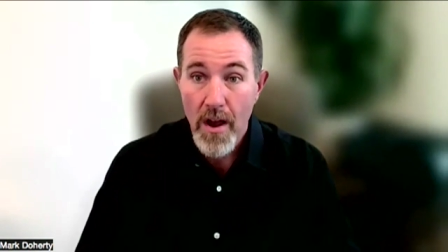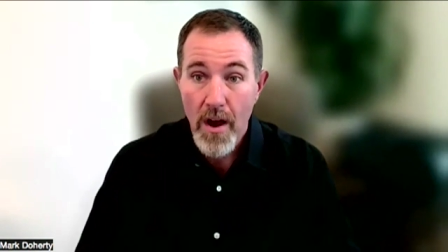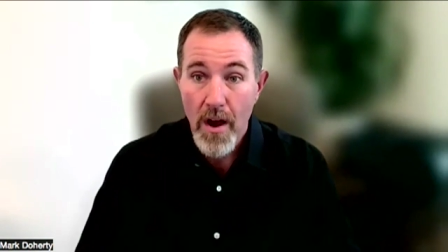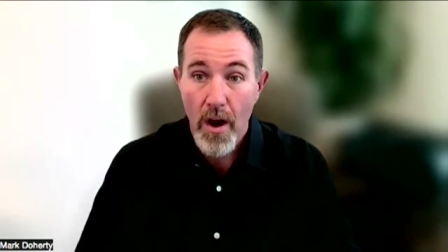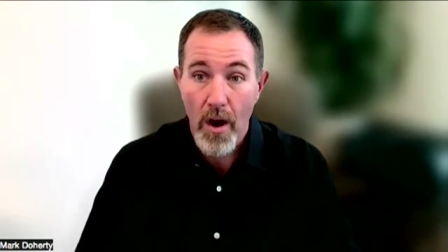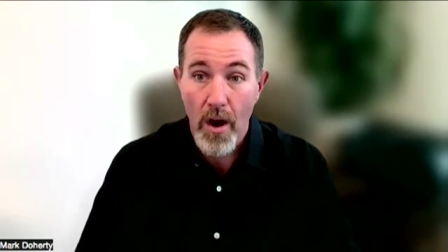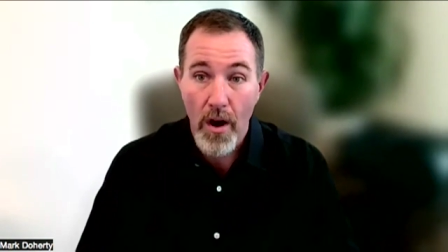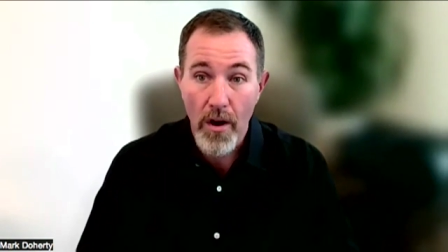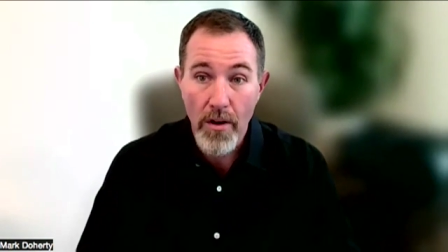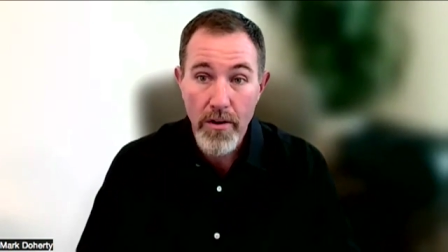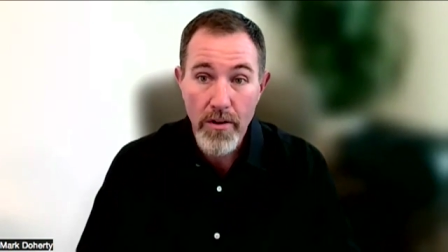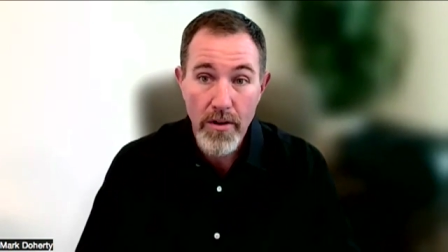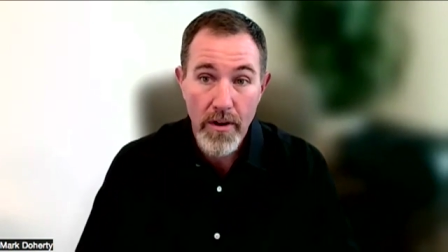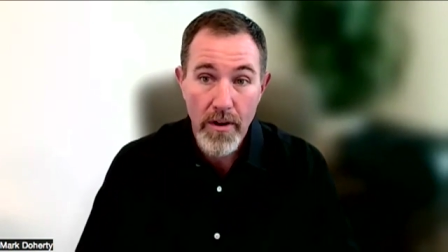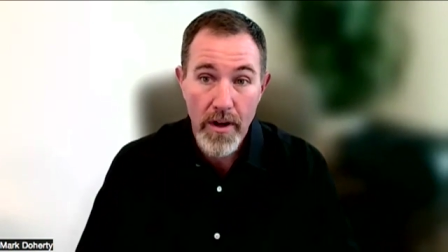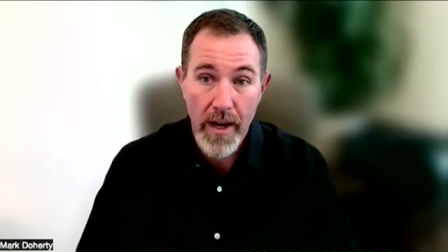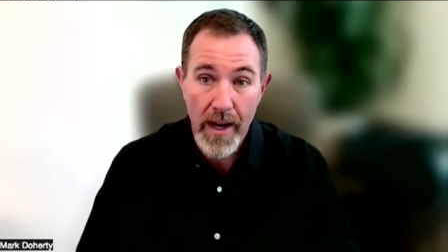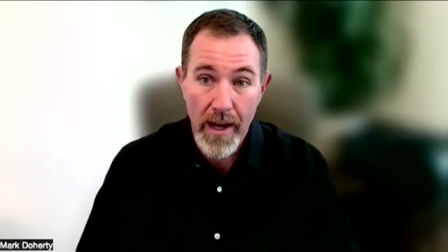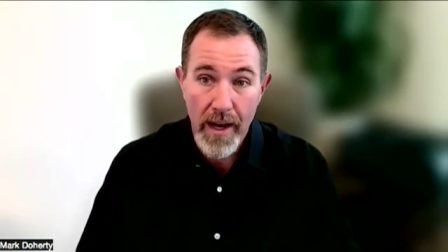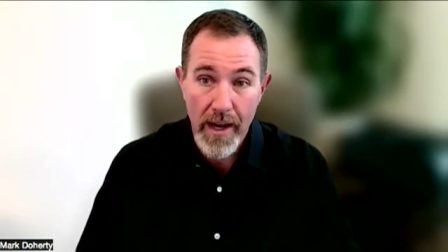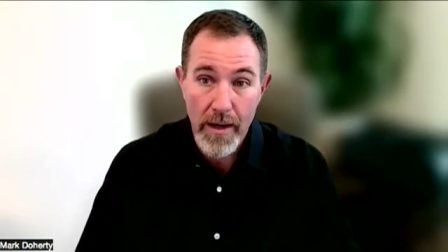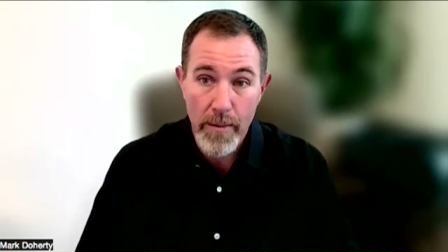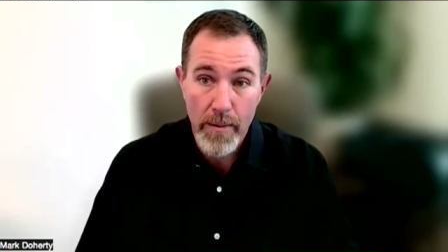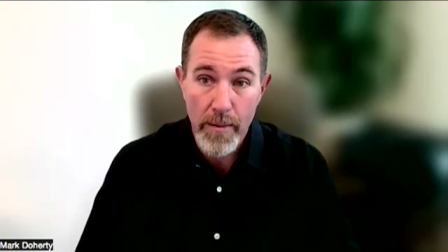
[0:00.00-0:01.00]
Under
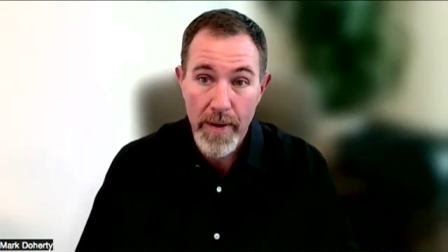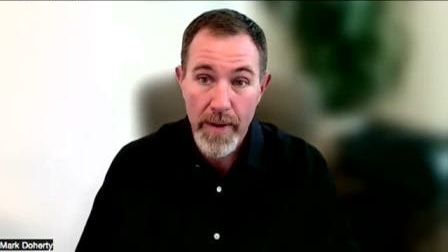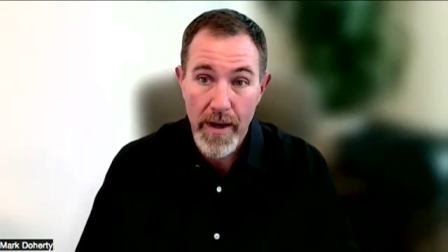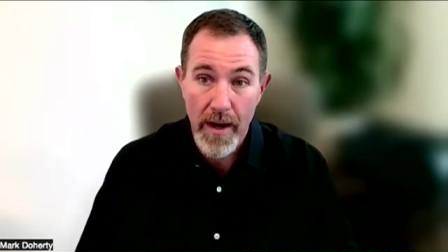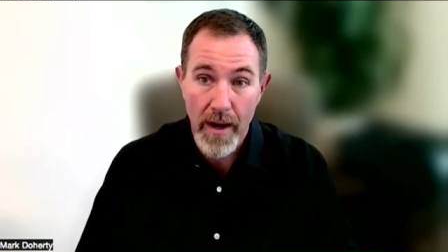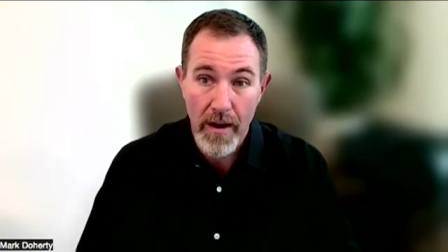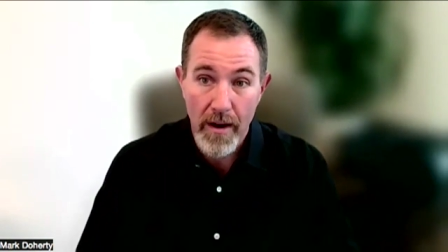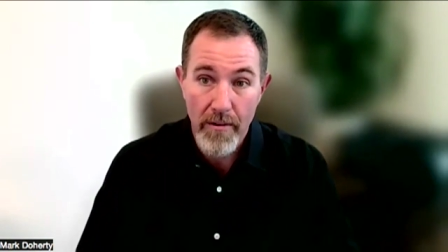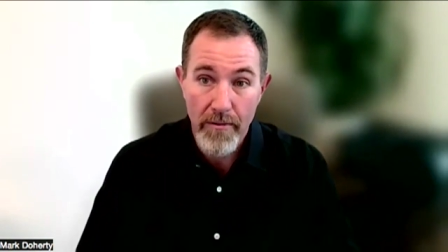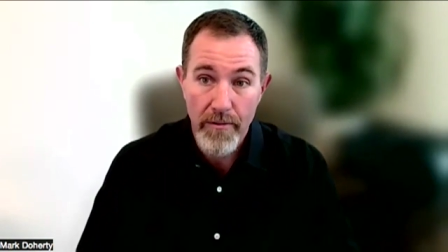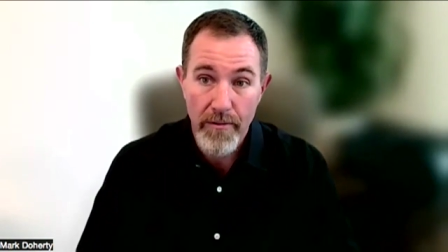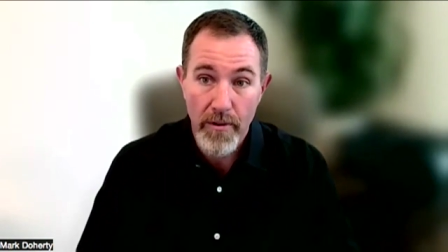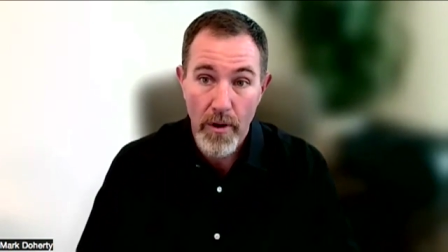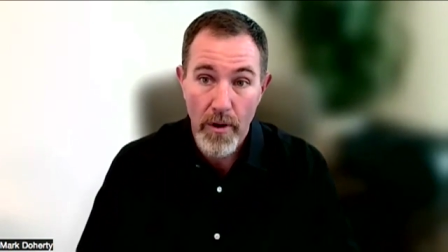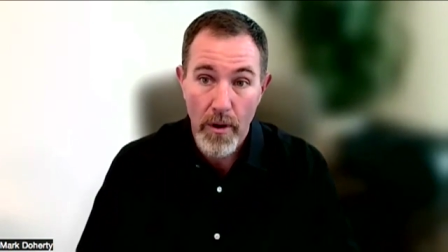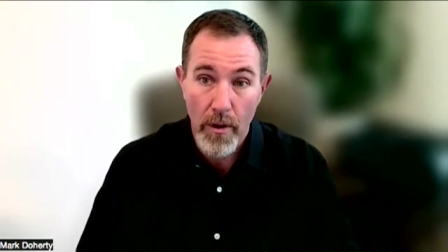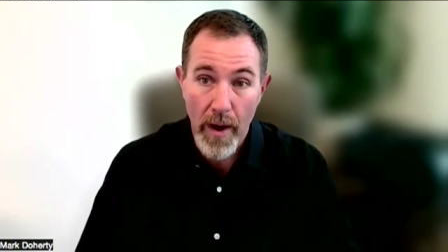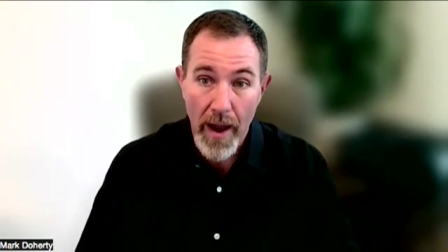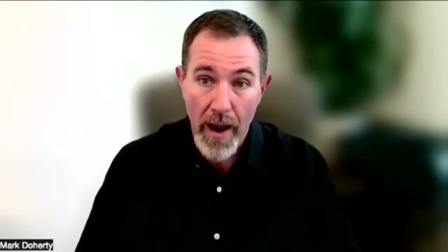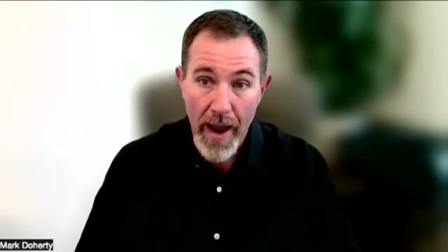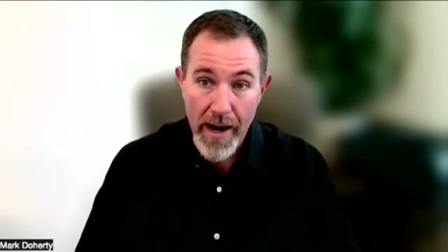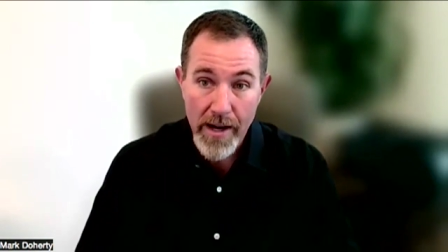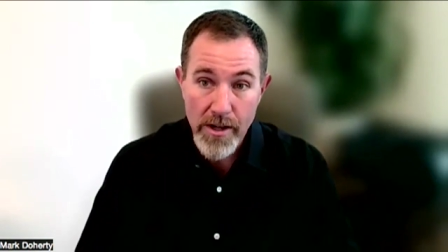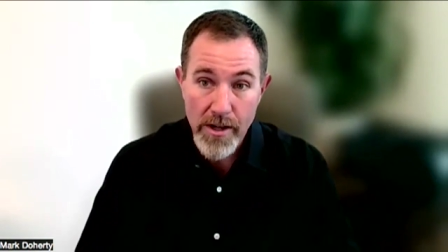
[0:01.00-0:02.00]
canopy
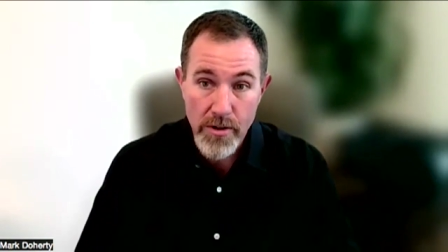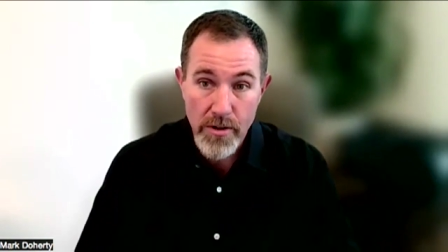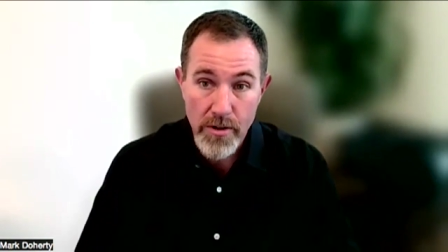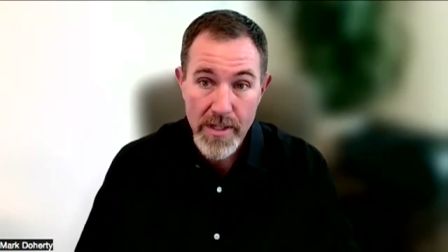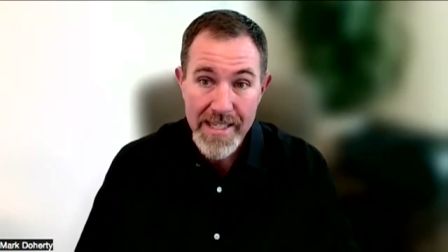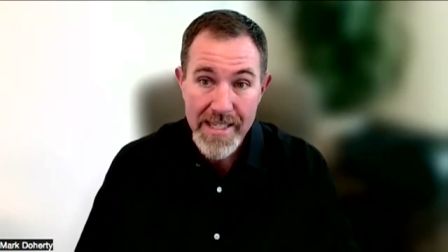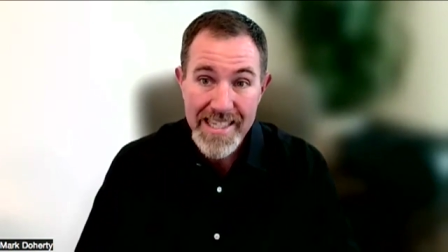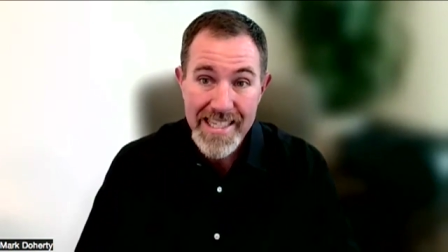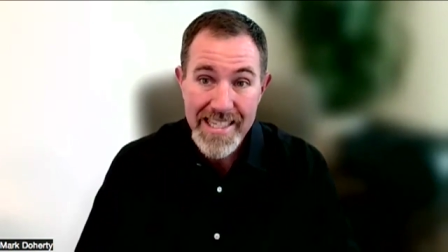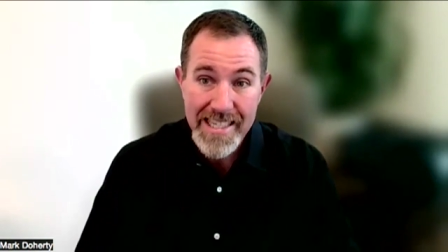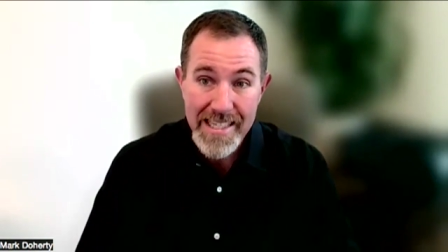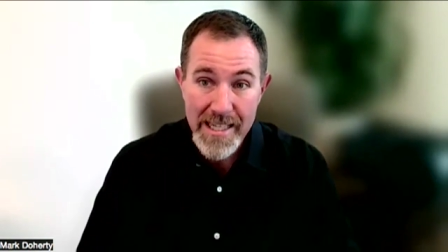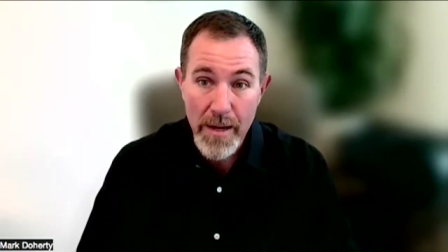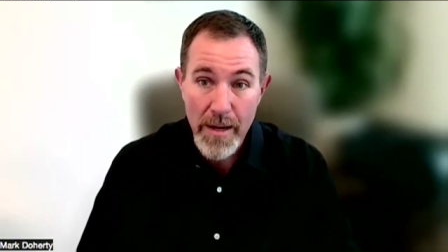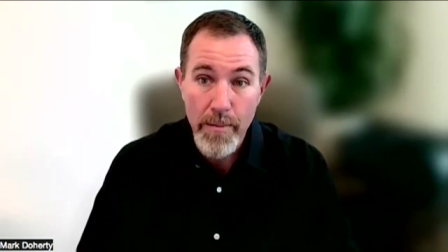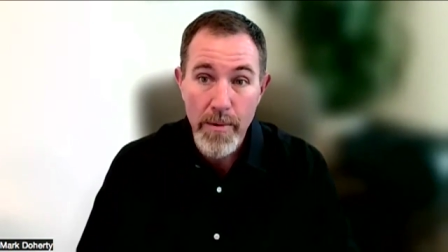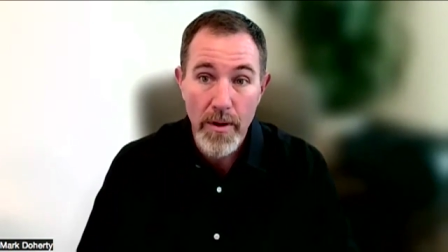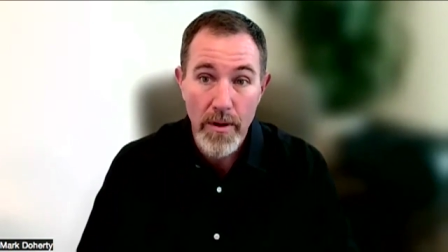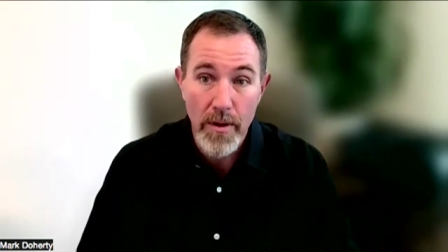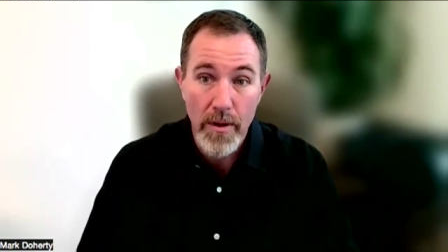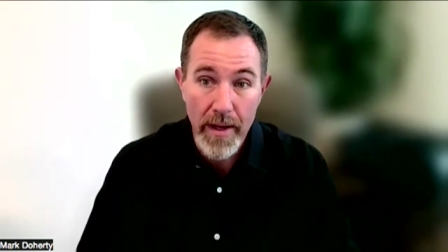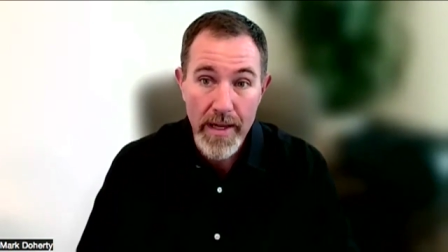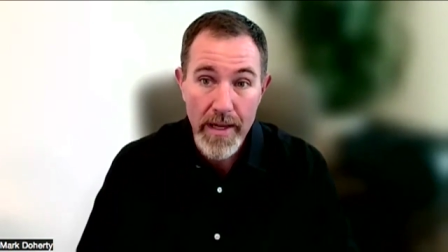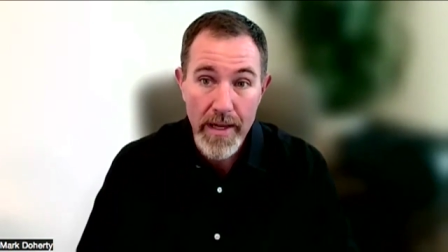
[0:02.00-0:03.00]
airflow actually
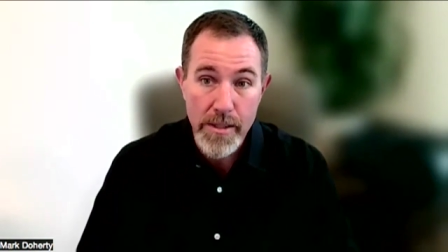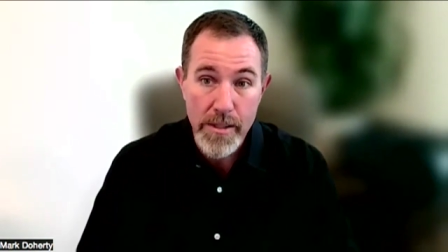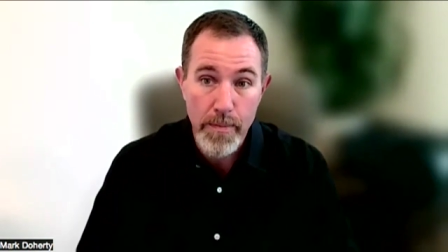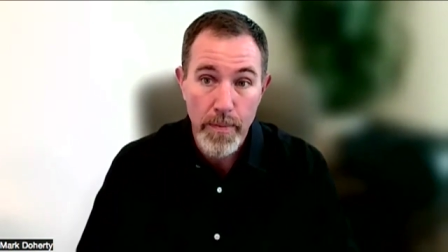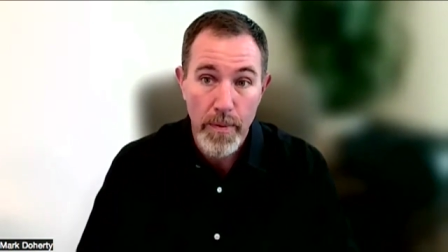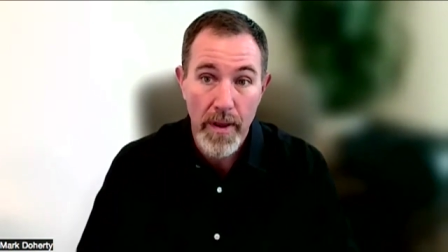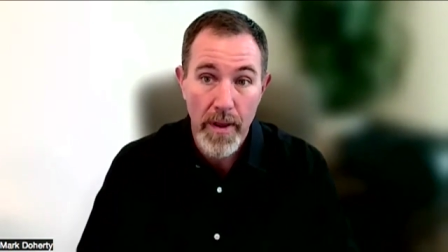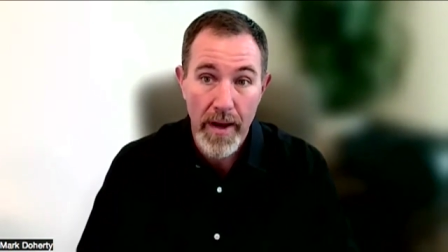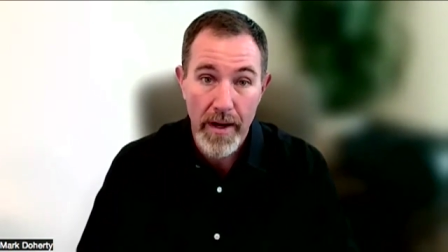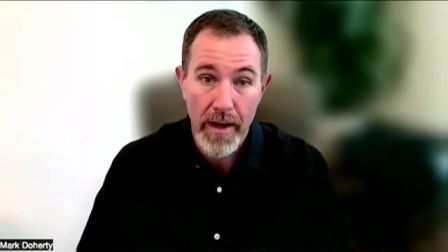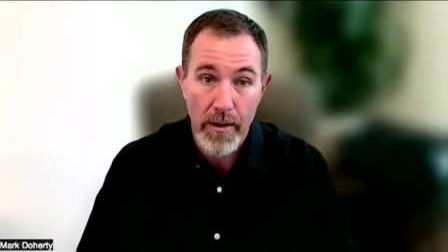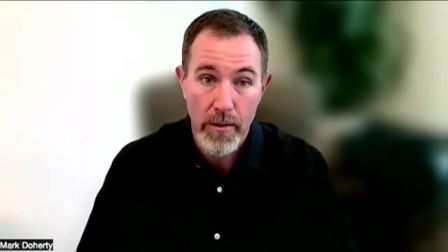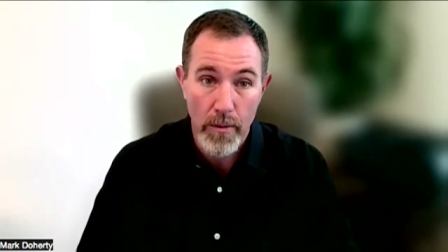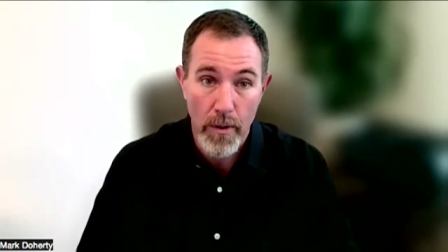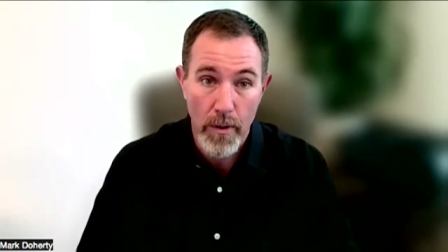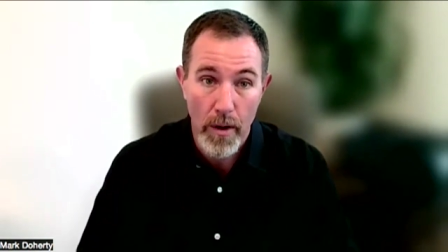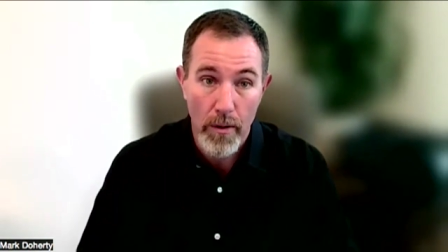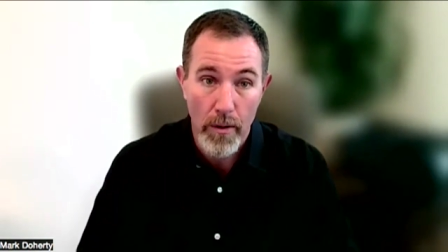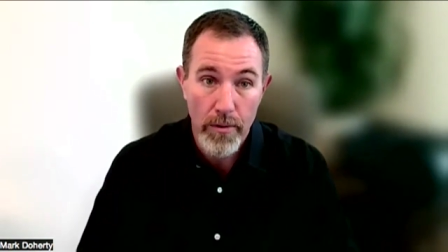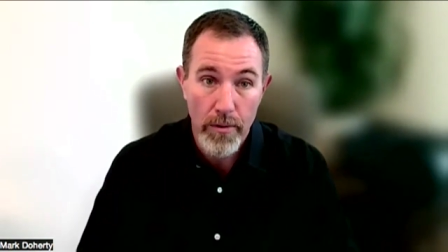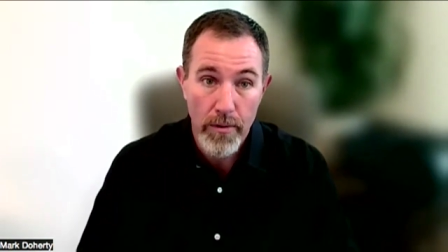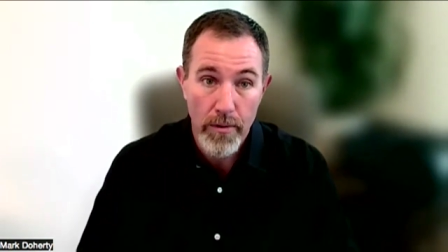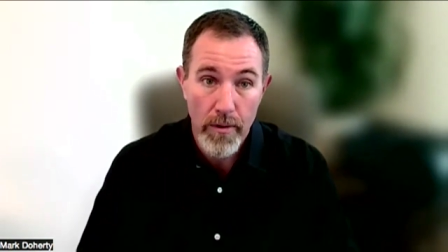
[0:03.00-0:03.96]
stimulates plant growth.